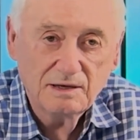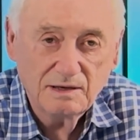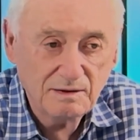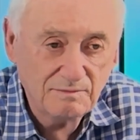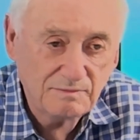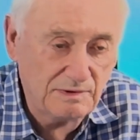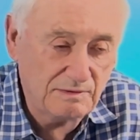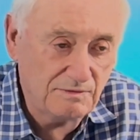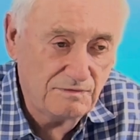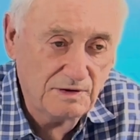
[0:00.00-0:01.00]
Um,
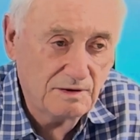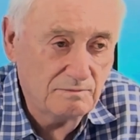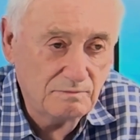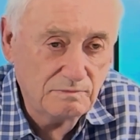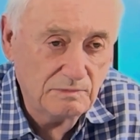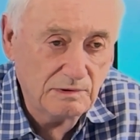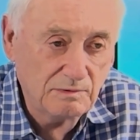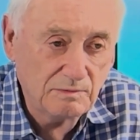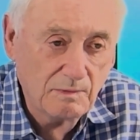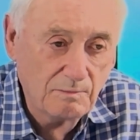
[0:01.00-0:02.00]
if um, well,
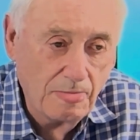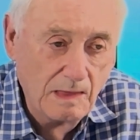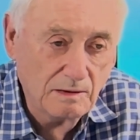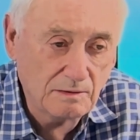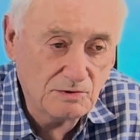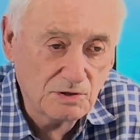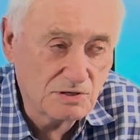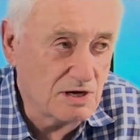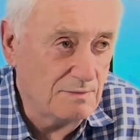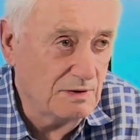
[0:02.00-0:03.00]
an insurance
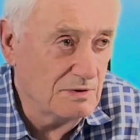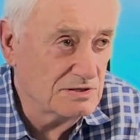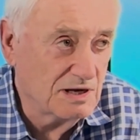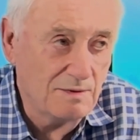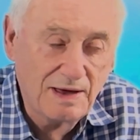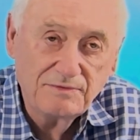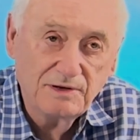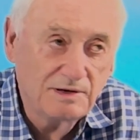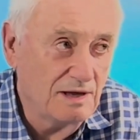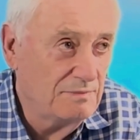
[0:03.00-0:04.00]
company wants to come after
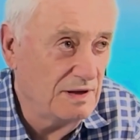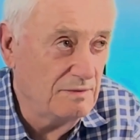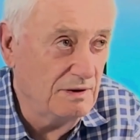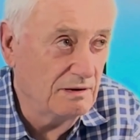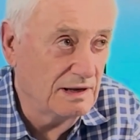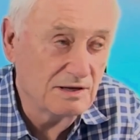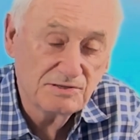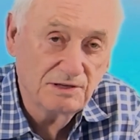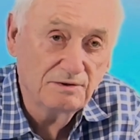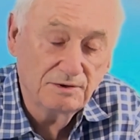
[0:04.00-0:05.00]
you and not pay the bill, they can
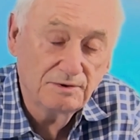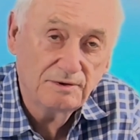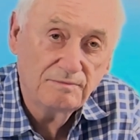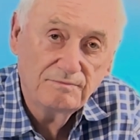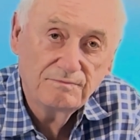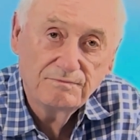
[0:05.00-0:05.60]
still do it.